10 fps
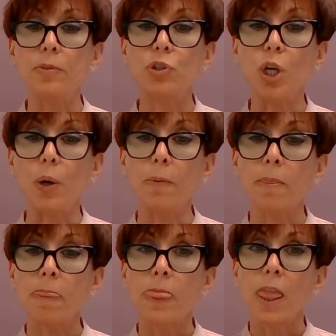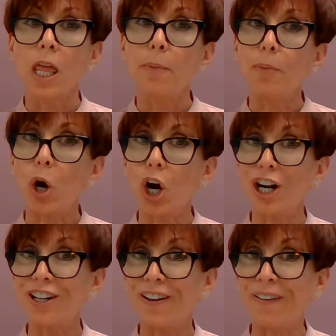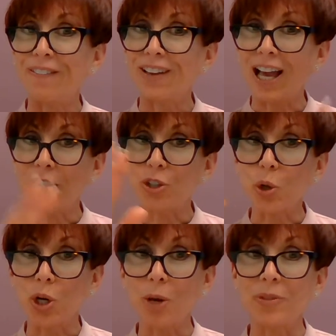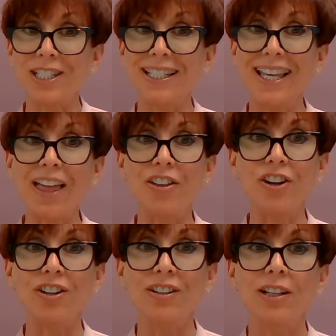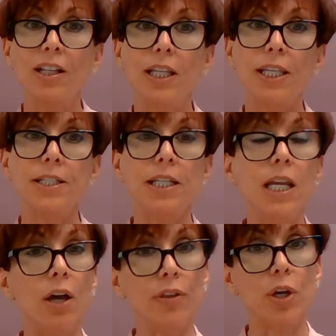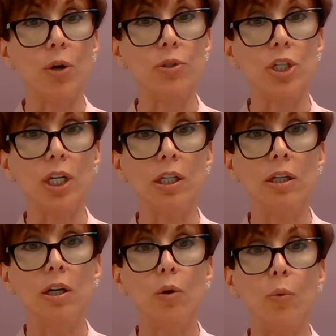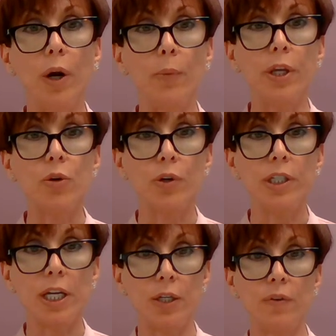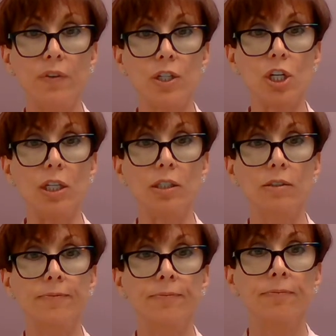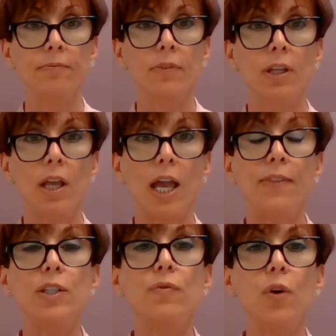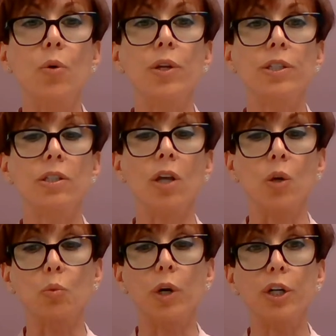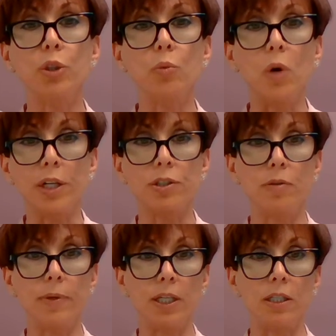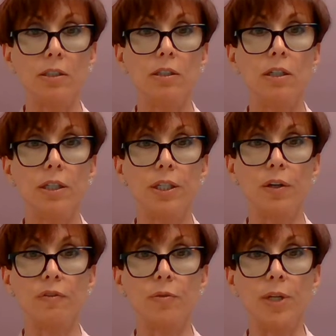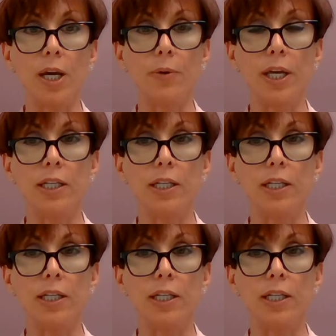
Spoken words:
So part of how this all comes together is in health coaching, where we create your vision. And this focuses on where you want to be a year from now.